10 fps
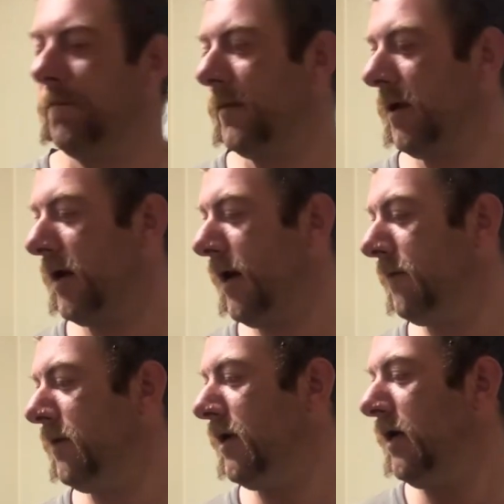Okay,
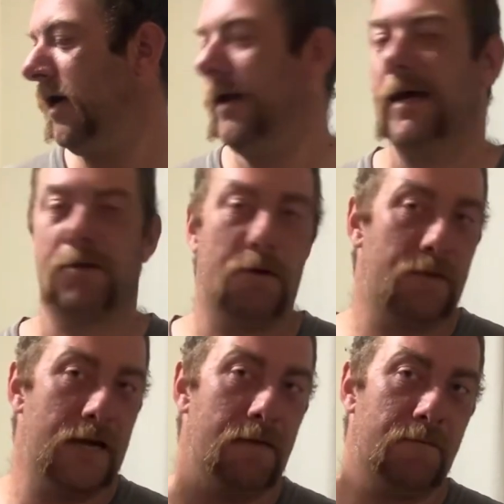and that's what we've
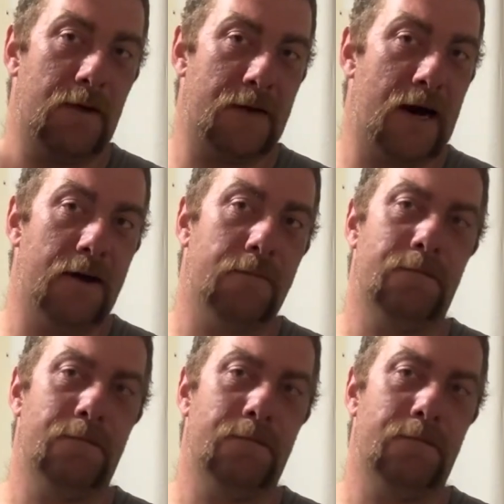done with my partner.